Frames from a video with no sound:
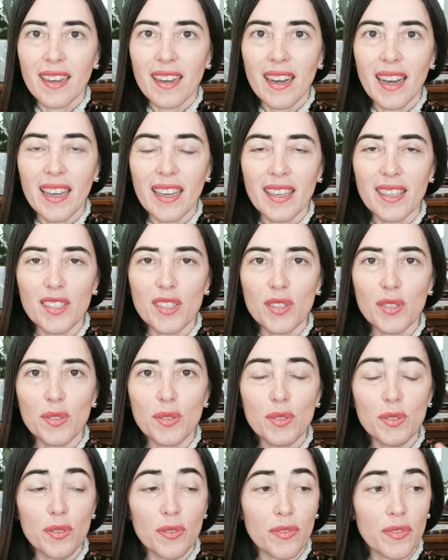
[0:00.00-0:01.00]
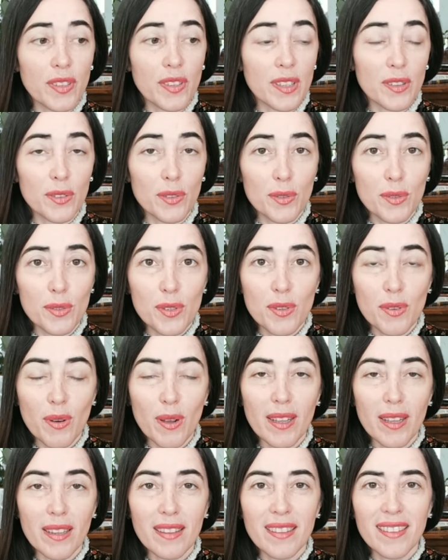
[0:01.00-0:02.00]
I can choose to feel
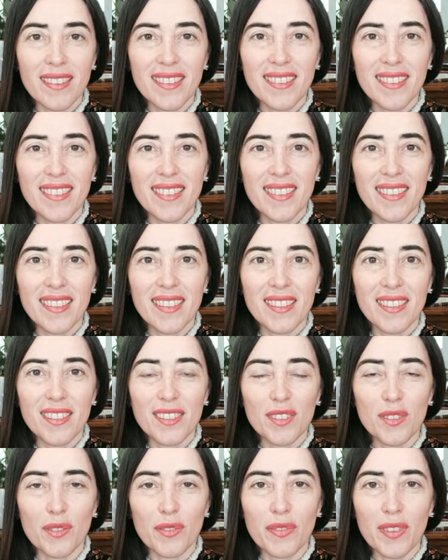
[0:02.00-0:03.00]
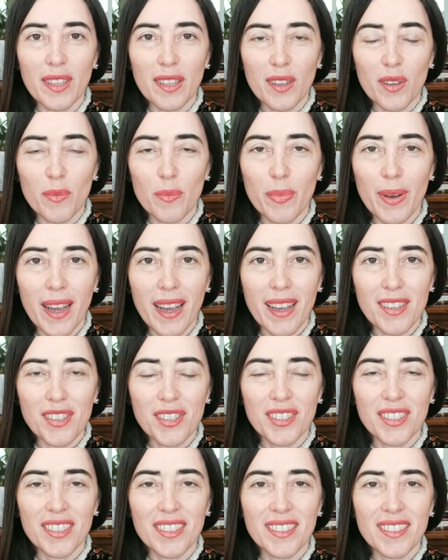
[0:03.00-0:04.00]
neutral, to feel
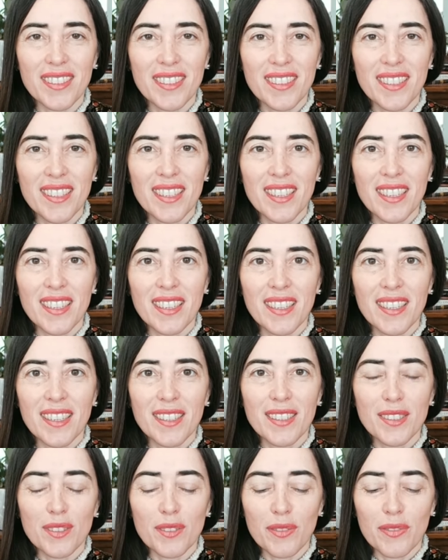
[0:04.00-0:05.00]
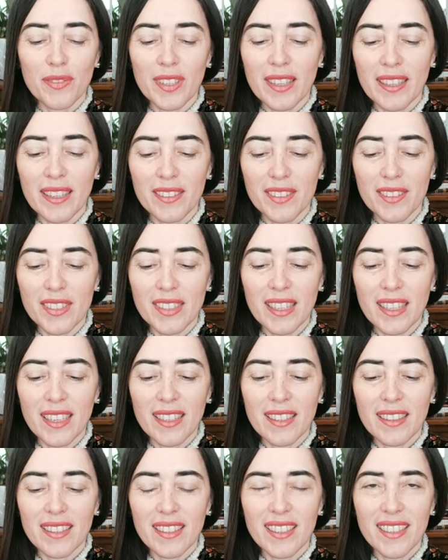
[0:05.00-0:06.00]
compassion, to feel
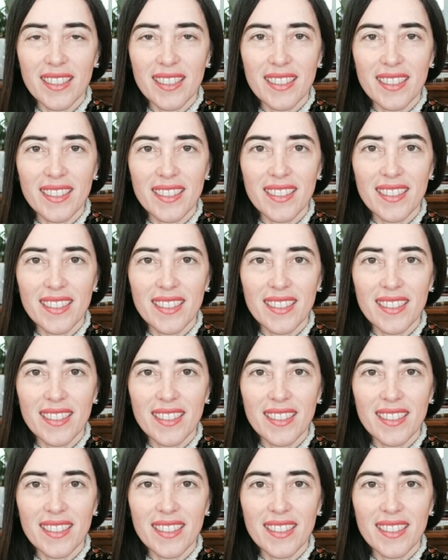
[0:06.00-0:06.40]
understanding,